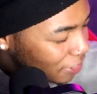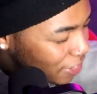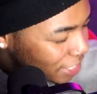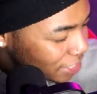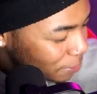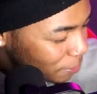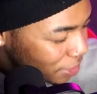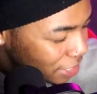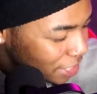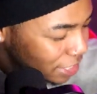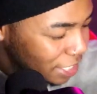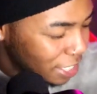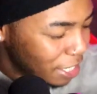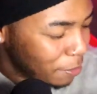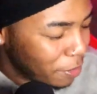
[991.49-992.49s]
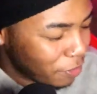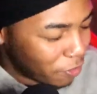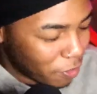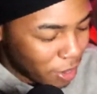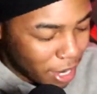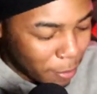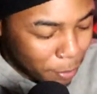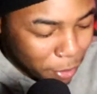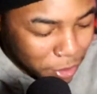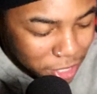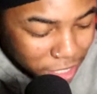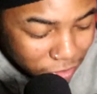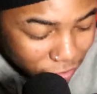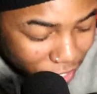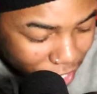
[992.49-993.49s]
I should really look that up before I post
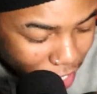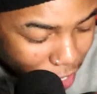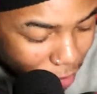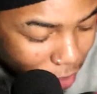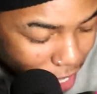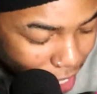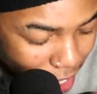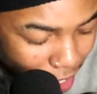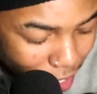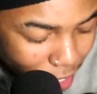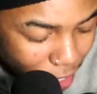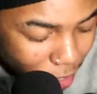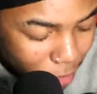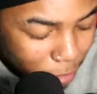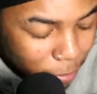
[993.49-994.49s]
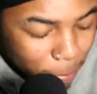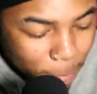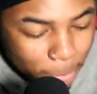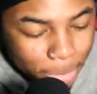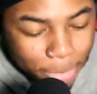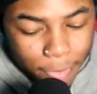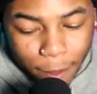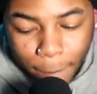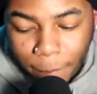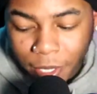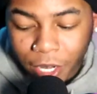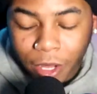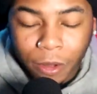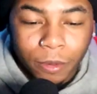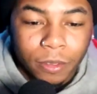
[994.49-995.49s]
this video. Um, but
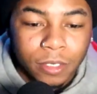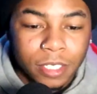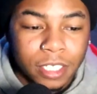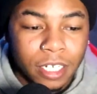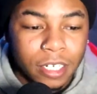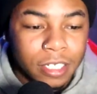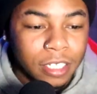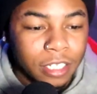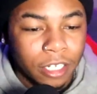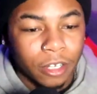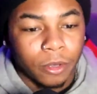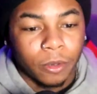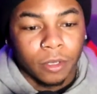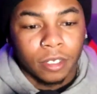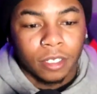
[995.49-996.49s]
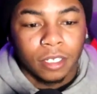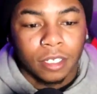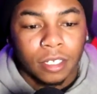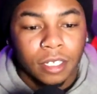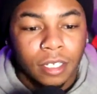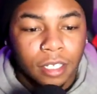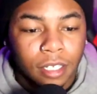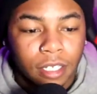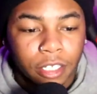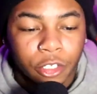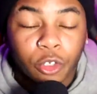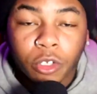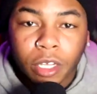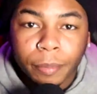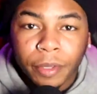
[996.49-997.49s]
no, seriously though
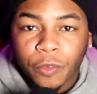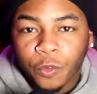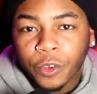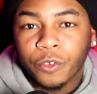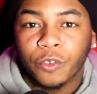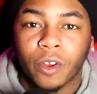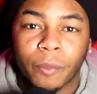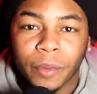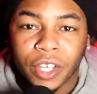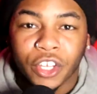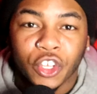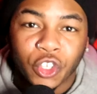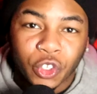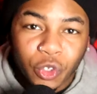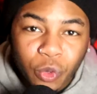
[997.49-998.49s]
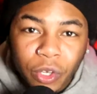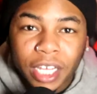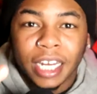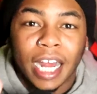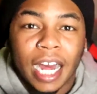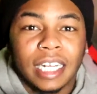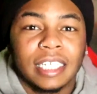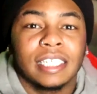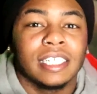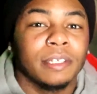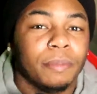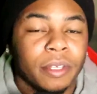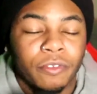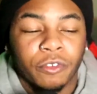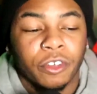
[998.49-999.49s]
you can be free from it. You can honestly
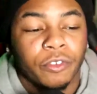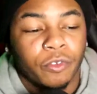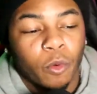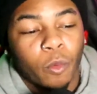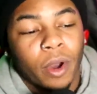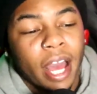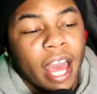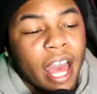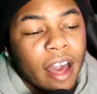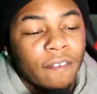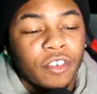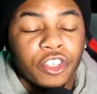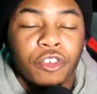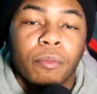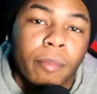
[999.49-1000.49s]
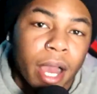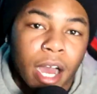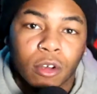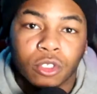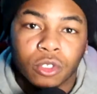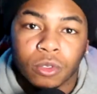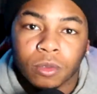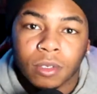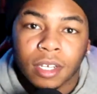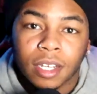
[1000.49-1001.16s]
be free from whatever you bound to.